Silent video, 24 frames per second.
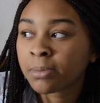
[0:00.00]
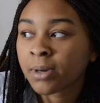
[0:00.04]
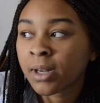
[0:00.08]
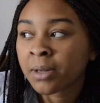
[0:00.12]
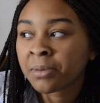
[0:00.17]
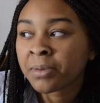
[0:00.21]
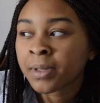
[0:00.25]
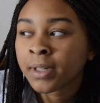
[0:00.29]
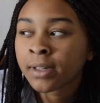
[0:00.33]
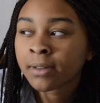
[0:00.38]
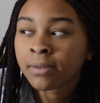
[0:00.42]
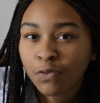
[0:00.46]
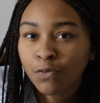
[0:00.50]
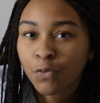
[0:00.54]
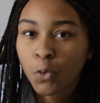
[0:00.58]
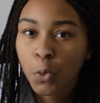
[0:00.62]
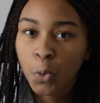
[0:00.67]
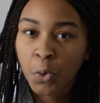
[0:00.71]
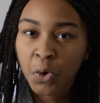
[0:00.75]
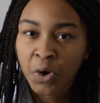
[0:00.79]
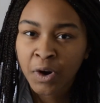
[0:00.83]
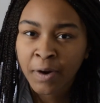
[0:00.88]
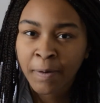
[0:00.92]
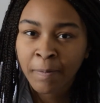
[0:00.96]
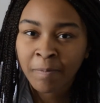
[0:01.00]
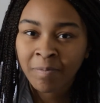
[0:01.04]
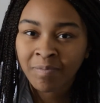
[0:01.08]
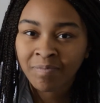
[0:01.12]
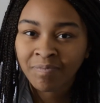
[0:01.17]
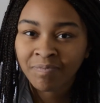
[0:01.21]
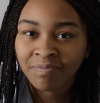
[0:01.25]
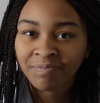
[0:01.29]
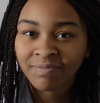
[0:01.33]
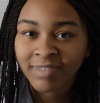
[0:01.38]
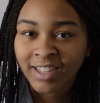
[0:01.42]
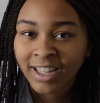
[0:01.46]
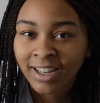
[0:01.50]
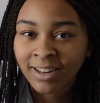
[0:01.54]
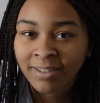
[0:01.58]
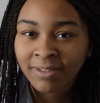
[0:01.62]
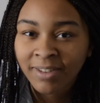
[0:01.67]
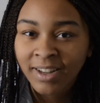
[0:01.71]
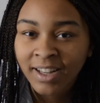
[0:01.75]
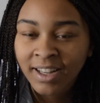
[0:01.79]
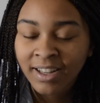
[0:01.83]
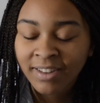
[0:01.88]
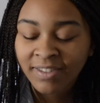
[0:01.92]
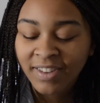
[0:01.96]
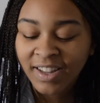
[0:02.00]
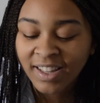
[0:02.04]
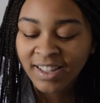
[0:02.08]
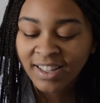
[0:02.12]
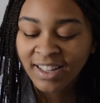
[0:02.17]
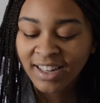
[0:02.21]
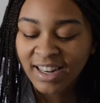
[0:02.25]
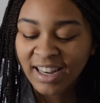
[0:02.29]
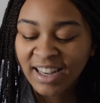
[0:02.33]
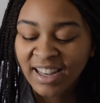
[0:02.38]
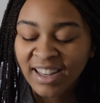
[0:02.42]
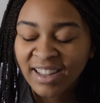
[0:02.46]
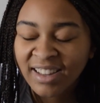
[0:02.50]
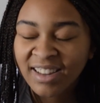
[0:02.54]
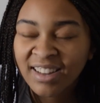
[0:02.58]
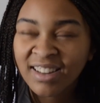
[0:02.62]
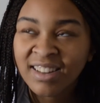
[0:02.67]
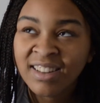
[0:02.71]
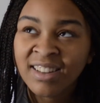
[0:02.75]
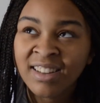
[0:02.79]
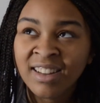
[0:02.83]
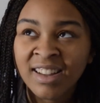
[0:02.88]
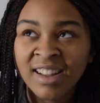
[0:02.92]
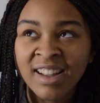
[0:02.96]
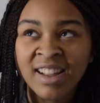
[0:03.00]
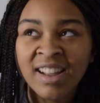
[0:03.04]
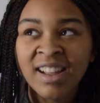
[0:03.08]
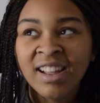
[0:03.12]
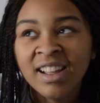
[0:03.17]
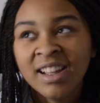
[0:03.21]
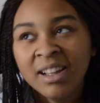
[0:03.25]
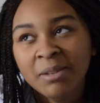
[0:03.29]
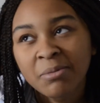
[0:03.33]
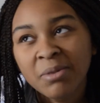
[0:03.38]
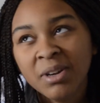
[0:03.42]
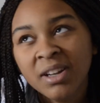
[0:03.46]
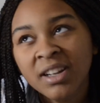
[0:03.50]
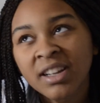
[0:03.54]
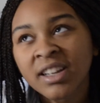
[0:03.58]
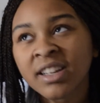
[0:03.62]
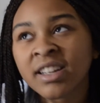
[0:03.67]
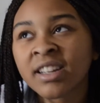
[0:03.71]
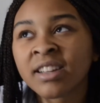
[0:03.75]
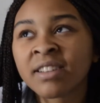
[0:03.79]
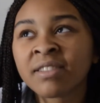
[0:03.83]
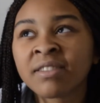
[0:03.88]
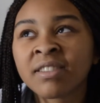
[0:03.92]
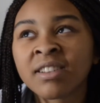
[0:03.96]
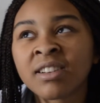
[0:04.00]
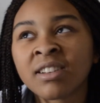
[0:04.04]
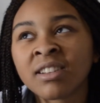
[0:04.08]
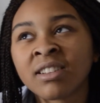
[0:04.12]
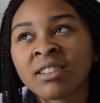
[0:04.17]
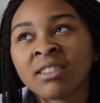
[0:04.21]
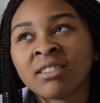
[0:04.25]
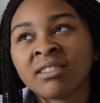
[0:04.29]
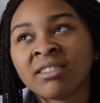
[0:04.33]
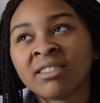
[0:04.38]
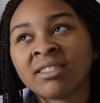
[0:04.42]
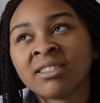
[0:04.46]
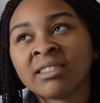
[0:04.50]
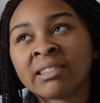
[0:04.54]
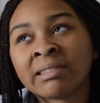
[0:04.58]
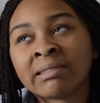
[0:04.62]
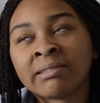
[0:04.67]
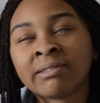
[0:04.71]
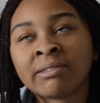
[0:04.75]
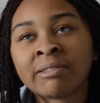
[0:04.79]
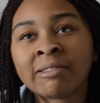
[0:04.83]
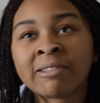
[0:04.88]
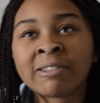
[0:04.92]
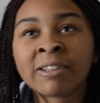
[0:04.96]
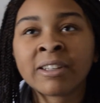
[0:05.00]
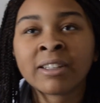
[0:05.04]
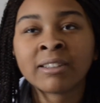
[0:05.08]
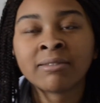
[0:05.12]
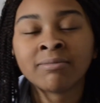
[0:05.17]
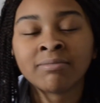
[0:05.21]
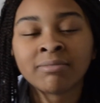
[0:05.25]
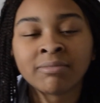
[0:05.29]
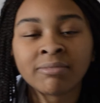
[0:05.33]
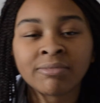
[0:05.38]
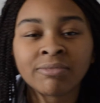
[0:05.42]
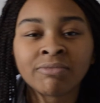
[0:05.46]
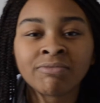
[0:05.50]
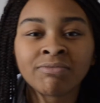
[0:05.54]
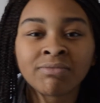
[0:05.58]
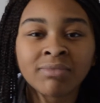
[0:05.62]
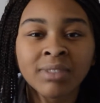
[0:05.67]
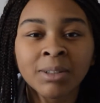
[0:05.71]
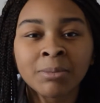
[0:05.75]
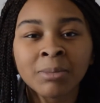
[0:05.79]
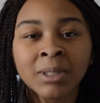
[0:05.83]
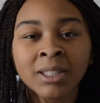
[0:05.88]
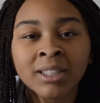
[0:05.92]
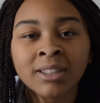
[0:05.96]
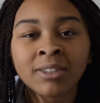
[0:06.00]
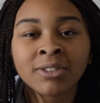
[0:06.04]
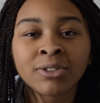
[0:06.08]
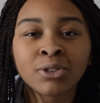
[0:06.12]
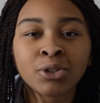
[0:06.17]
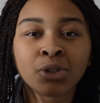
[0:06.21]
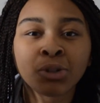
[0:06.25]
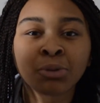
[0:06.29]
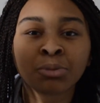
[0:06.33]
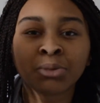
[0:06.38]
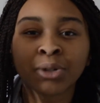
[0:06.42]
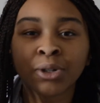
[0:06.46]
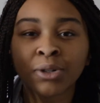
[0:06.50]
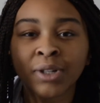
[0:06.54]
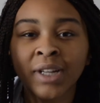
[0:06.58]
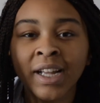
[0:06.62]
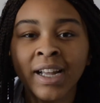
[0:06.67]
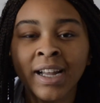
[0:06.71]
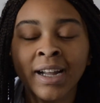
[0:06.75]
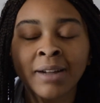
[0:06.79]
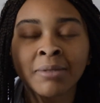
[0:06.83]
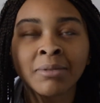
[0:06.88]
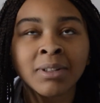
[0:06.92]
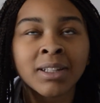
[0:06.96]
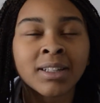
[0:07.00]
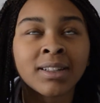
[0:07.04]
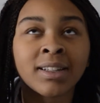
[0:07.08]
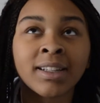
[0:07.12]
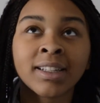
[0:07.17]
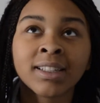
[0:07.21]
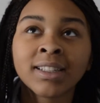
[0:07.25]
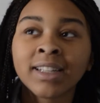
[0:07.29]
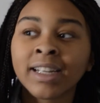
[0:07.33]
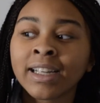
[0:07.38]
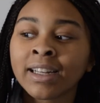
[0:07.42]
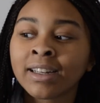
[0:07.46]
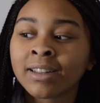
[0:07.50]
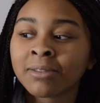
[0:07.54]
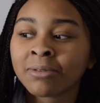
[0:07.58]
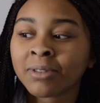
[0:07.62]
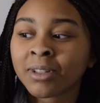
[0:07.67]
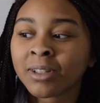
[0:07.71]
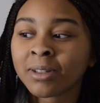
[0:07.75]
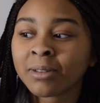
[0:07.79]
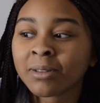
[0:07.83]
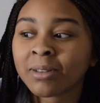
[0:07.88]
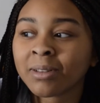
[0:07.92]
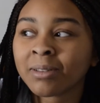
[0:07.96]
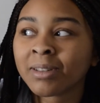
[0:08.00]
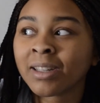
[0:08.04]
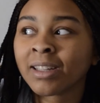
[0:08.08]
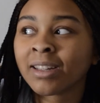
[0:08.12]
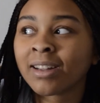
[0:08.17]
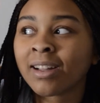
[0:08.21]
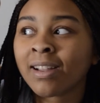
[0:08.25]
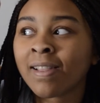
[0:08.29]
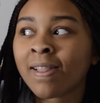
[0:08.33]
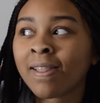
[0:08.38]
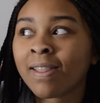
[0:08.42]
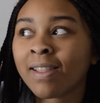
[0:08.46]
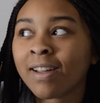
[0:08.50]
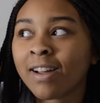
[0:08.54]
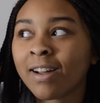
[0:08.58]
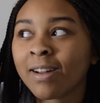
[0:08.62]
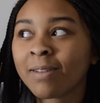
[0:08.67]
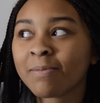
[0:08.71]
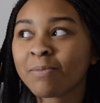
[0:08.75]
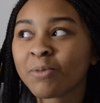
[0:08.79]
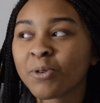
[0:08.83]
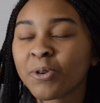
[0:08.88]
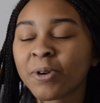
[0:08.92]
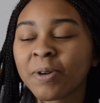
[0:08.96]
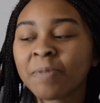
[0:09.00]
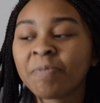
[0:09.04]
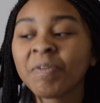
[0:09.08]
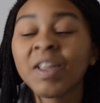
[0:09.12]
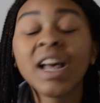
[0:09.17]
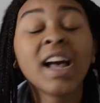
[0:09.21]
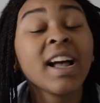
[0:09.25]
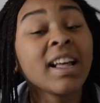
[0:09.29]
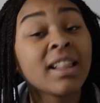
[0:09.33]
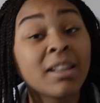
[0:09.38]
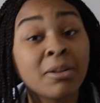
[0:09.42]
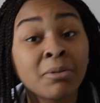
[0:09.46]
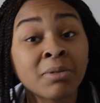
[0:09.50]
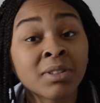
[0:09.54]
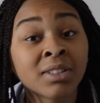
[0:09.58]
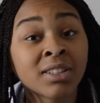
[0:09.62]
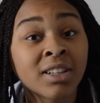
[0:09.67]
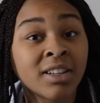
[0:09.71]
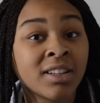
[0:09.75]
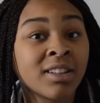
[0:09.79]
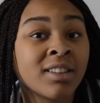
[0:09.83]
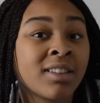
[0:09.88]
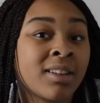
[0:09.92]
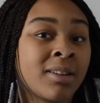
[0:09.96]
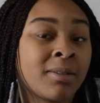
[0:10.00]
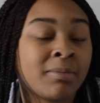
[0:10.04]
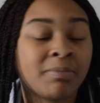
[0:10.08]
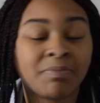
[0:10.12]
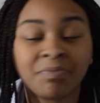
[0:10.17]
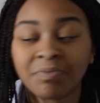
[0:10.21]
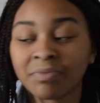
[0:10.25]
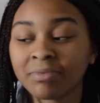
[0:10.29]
probably a 4 out of 5, and then Isla, I give it a 4. I mean, those 2 were okay. I really liked Anna really like a lot more. Isla was good though.